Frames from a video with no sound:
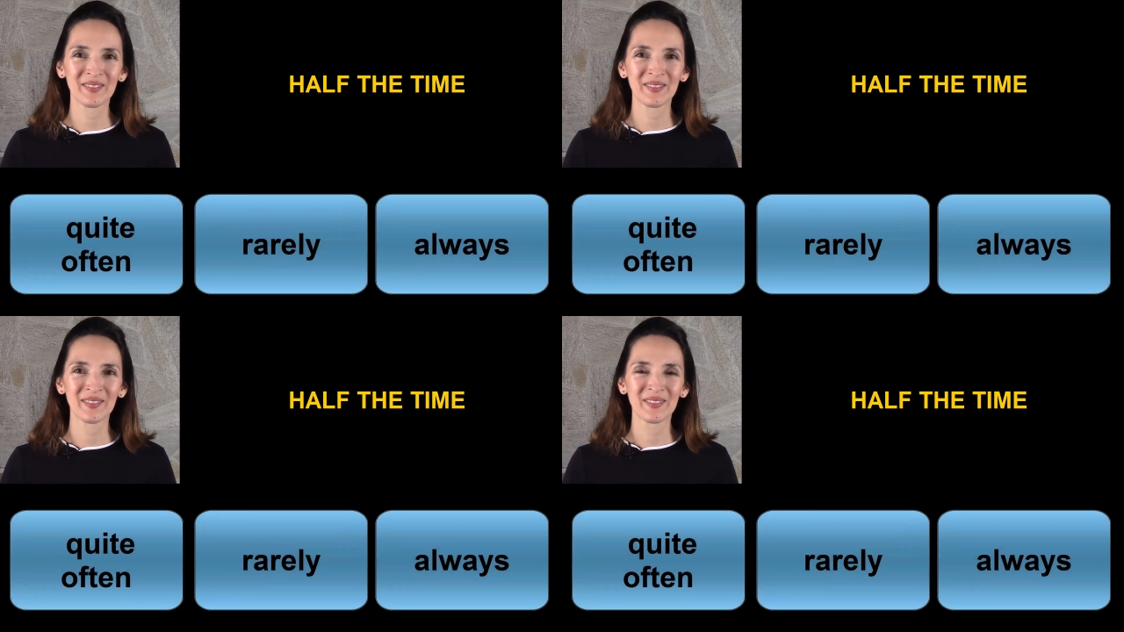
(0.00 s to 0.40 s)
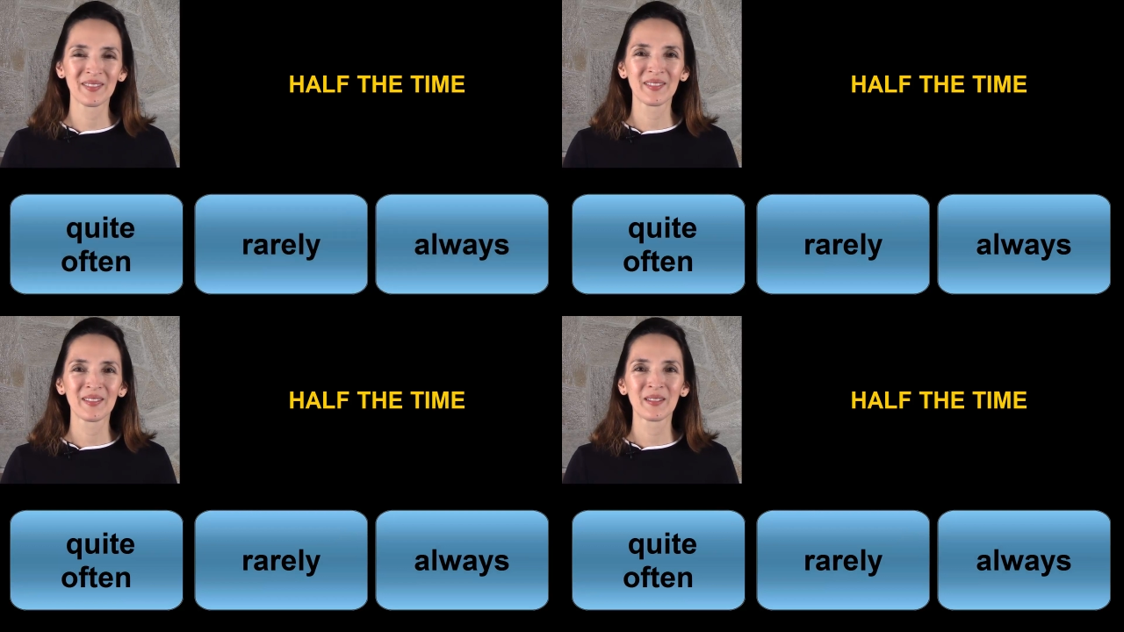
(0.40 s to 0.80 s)

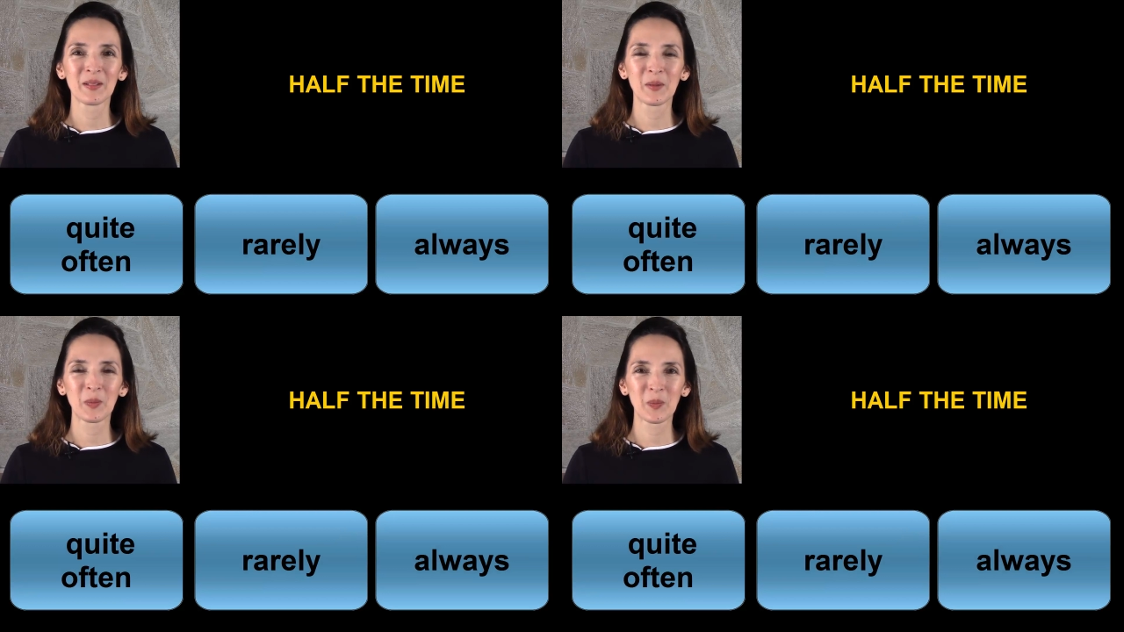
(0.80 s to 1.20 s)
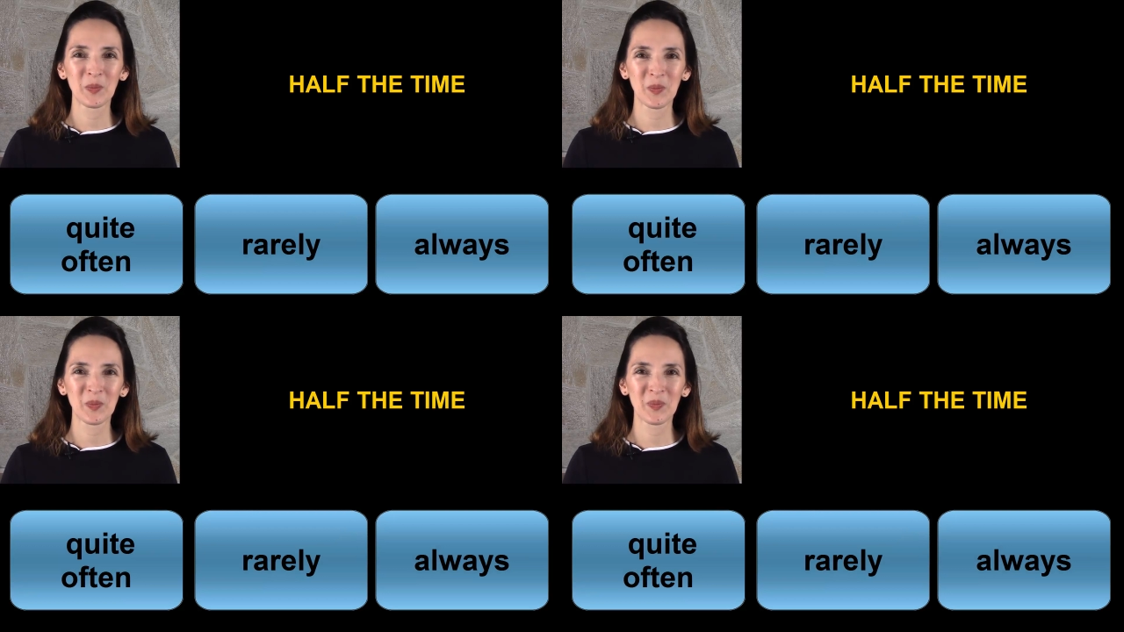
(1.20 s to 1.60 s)

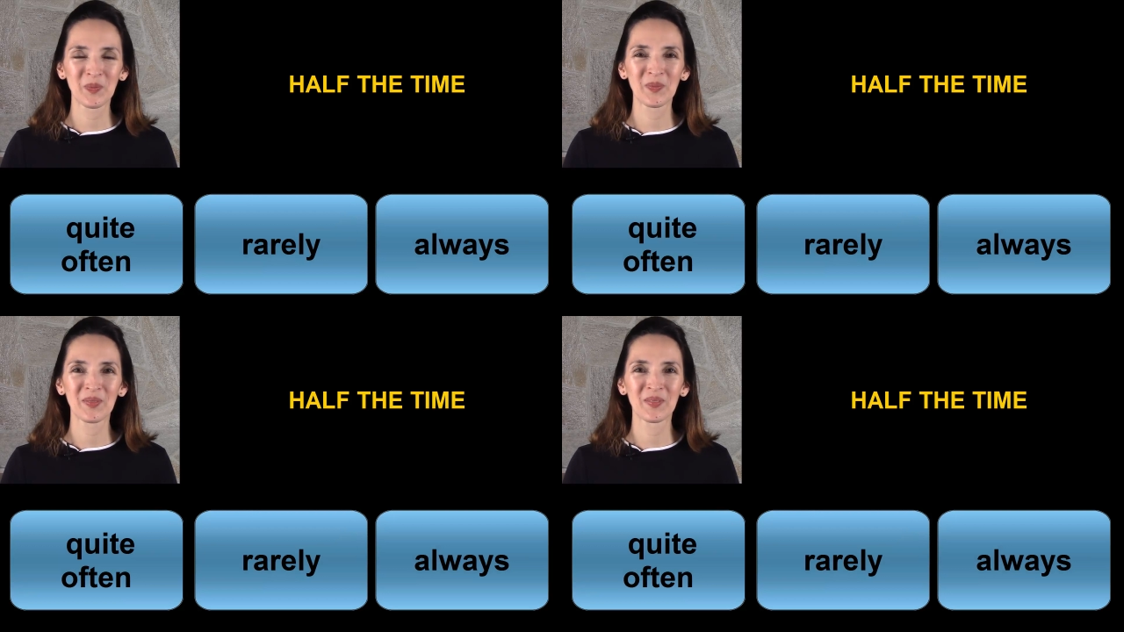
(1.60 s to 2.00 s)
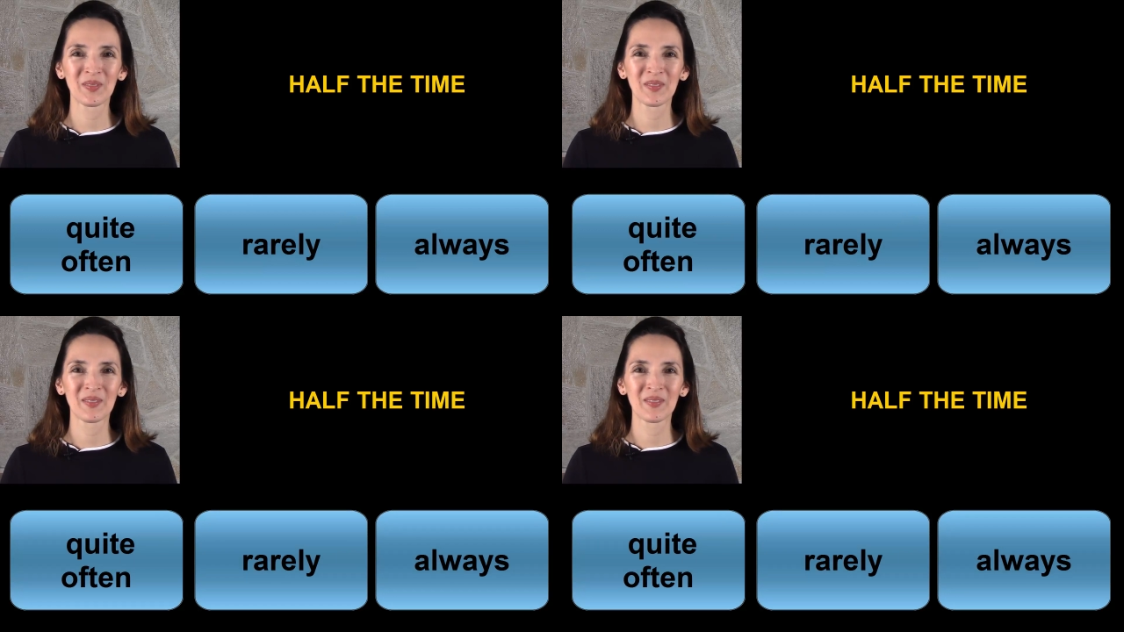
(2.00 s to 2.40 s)

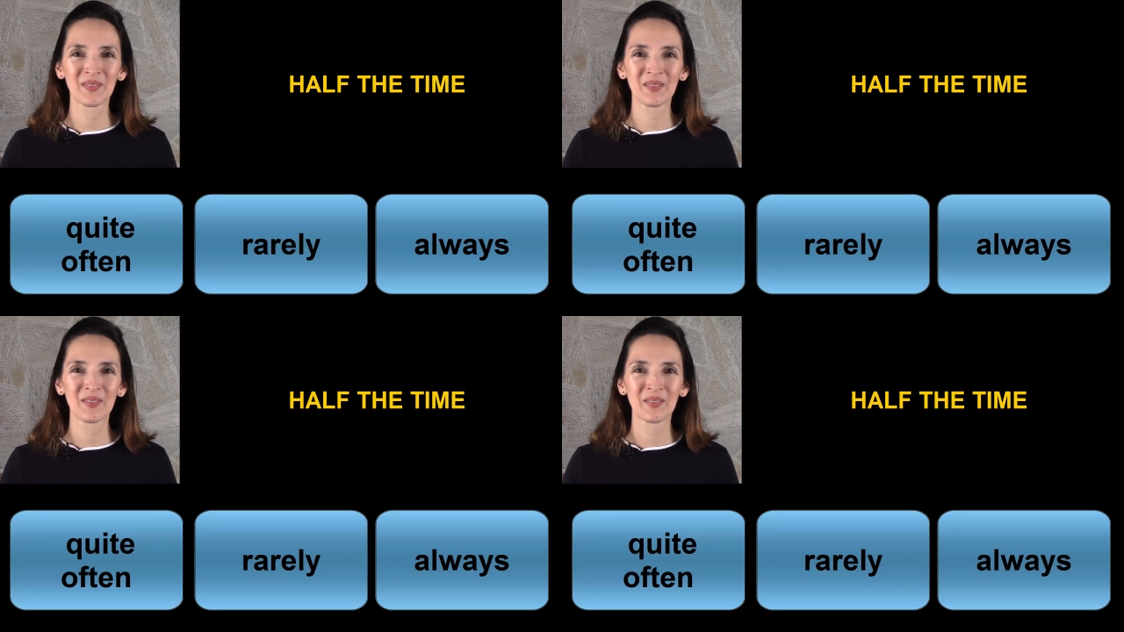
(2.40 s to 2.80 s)
No one is speaking in this clip.